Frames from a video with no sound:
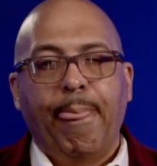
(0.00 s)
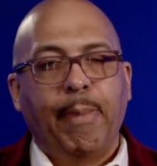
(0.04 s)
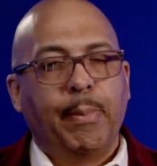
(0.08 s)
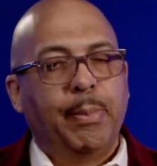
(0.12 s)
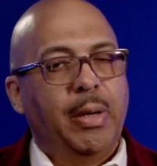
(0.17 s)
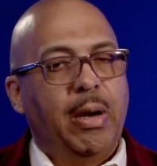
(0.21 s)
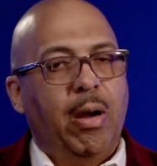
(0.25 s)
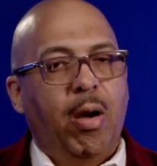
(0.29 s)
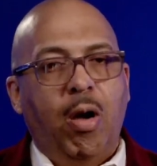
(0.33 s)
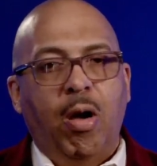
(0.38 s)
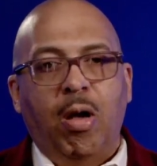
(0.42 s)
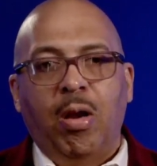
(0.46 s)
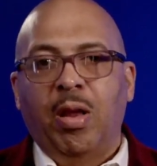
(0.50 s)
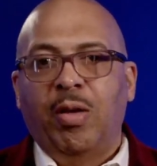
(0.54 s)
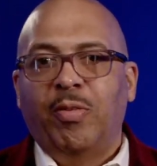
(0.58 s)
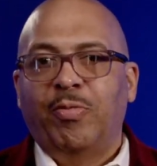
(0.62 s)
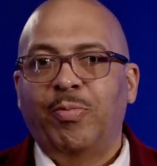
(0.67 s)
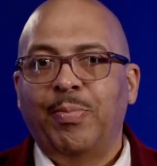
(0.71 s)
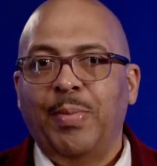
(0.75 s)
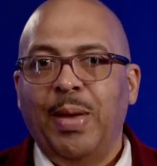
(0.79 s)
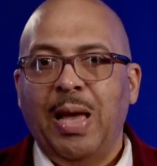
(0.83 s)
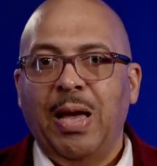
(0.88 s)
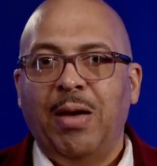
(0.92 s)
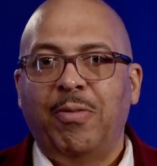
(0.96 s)
but all of
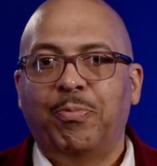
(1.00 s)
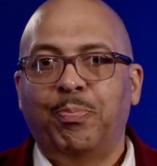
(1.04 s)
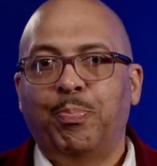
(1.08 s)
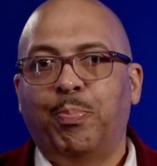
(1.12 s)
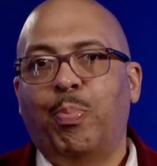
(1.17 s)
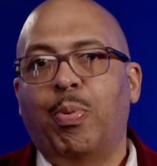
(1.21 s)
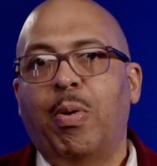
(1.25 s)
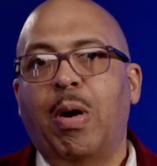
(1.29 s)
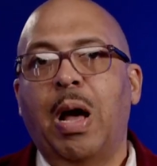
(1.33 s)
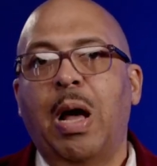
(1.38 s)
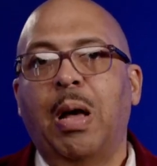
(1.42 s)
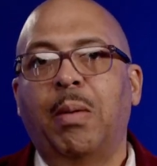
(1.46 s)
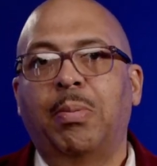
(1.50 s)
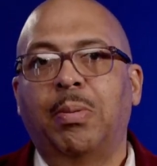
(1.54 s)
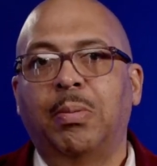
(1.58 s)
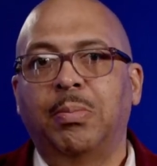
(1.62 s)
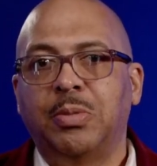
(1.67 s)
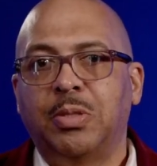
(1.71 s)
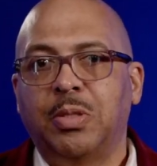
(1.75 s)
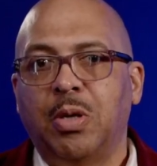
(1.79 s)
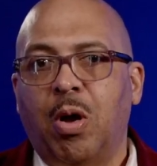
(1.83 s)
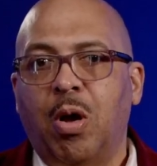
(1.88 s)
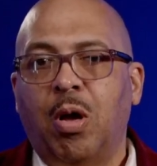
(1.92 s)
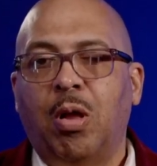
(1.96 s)
them have
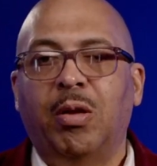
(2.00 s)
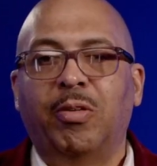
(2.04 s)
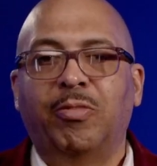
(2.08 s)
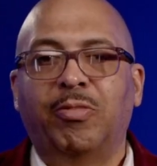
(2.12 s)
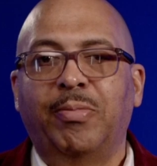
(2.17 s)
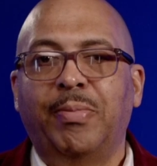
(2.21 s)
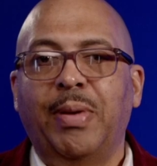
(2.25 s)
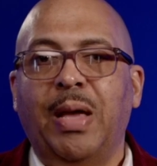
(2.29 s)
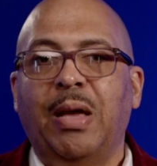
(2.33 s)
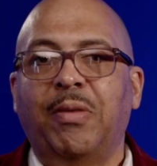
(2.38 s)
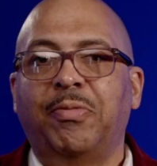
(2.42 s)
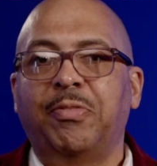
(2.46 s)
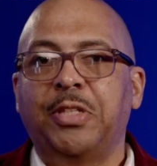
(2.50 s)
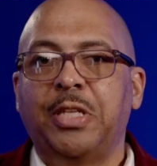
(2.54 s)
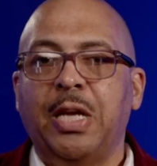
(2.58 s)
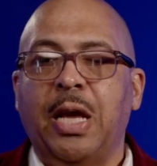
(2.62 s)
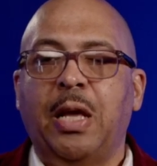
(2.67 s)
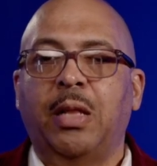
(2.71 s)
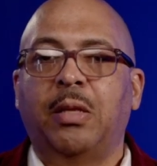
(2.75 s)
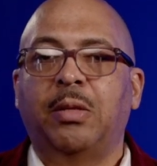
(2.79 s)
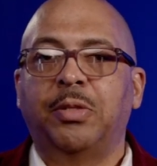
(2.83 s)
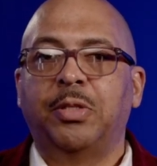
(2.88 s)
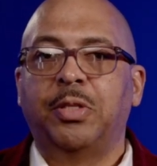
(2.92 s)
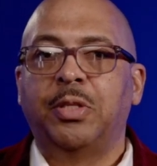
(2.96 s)
problems, all of them have
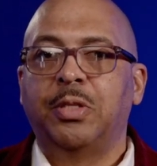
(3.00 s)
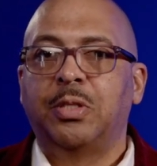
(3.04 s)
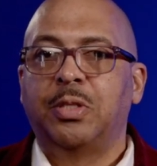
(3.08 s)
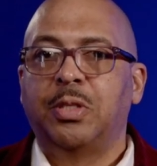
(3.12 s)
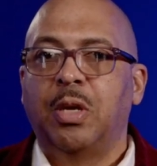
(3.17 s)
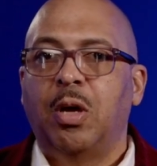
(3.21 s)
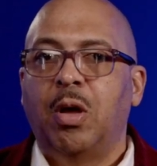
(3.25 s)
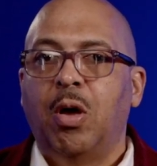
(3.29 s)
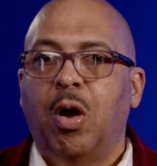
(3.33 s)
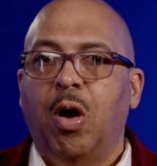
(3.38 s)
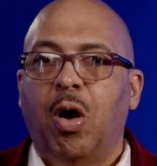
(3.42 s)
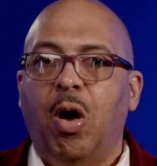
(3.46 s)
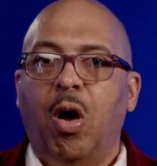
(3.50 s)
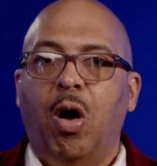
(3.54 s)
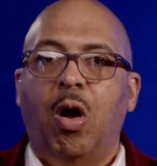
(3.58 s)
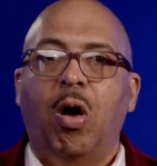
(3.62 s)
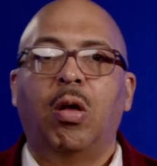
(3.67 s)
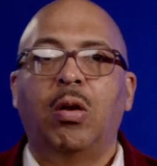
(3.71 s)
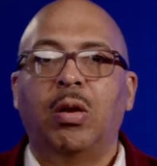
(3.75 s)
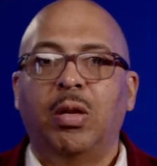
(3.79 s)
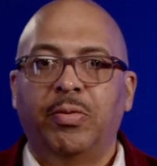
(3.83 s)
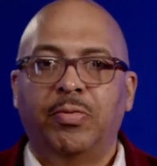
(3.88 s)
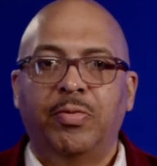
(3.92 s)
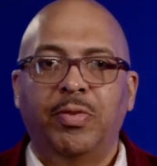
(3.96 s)
challenges,
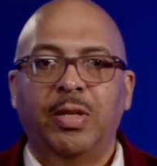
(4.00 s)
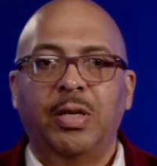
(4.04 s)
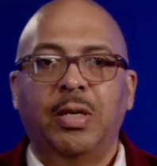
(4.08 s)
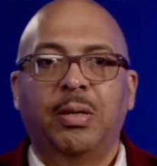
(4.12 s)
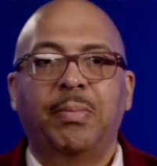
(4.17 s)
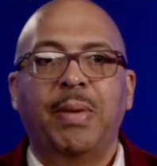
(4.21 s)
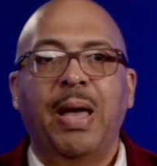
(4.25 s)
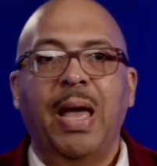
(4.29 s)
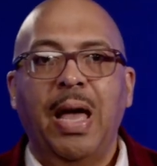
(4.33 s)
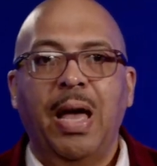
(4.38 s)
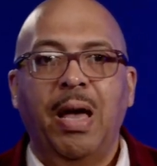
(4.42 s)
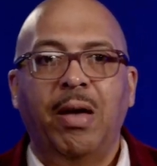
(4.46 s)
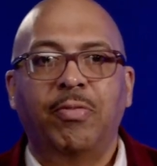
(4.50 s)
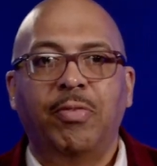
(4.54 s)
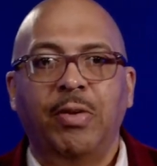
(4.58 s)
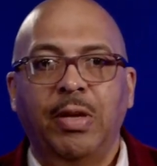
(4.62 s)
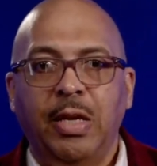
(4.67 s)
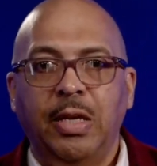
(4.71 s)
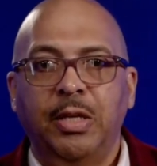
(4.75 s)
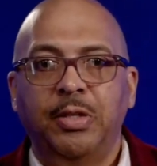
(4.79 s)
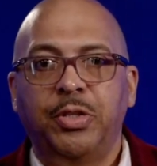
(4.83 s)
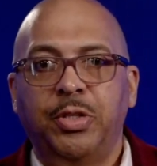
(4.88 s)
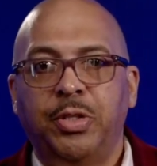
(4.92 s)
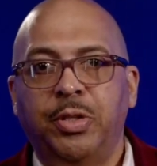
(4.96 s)
all of them have
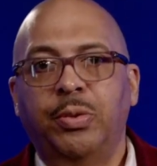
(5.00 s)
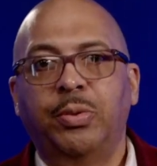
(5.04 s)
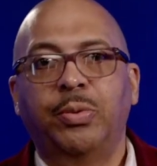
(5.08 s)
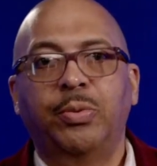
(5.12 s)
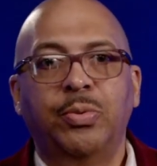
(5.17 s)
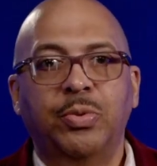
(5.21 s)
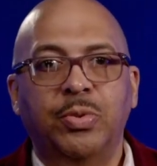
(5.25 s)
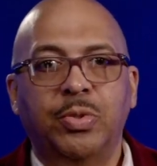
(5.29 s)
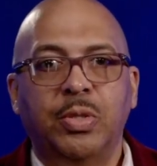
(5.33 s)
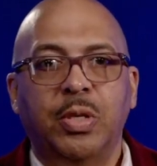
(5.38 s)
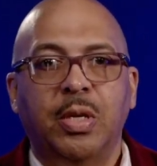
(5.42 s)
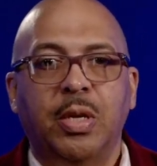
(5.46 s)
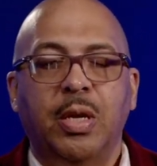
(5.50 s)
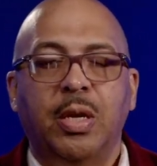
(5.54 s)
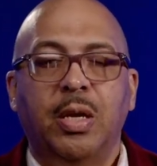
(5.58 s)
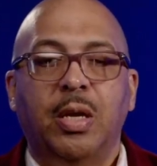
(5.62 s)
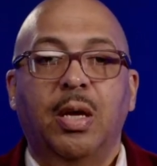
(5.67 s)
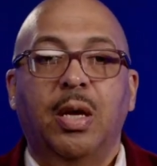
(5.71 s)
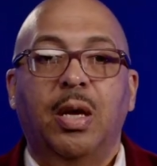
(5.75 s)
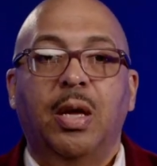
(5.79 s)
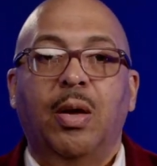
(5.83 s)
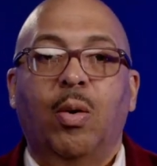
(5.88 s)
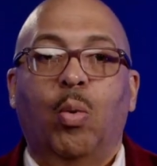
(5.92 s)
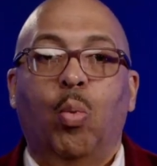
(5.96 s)
issues.
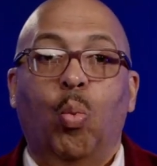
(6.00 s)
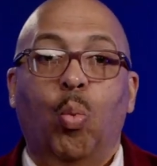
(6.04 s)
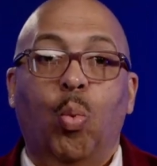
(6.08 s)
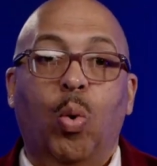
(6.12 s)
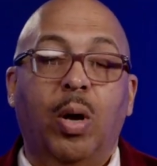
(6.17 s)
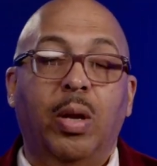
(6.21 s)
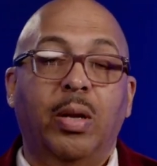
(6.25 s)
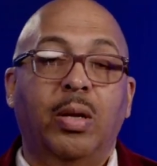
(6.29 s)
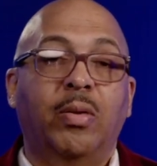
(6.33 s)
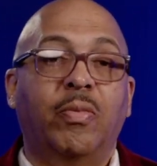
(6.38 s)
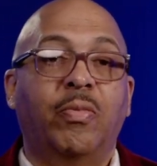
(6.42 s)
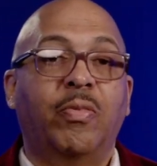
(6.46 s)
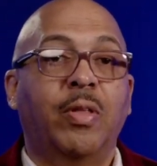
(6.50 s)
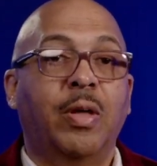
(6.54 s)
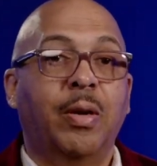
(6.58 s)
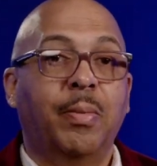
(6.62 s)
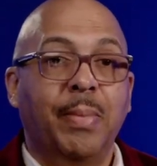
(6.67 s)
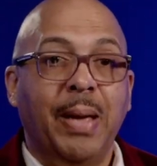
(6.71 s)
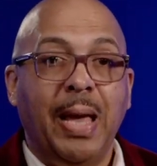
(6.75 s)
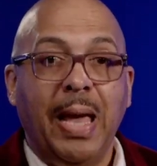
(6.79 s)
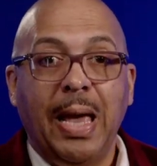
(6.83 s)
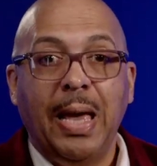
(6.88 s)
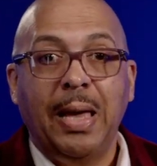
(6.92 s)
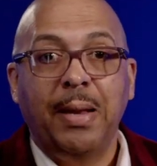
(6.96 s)
One of
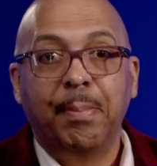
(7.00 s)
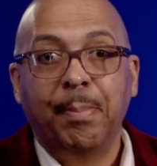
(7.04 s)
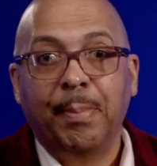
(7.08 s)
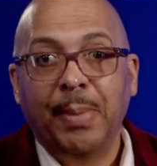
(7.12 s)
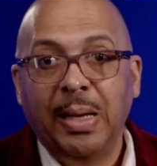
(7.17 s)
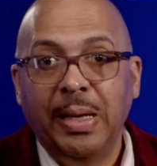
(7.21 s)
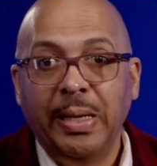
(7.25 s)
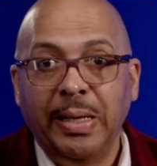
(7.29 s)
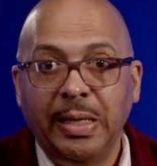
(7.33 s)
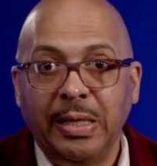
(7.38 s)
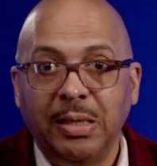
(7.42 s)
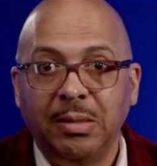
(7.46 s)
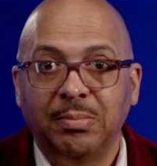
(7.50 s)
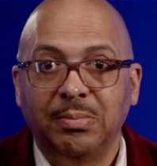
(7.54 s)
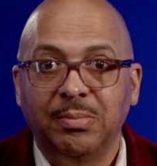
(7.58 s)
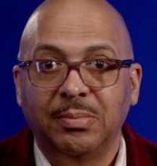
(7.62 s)
them had money.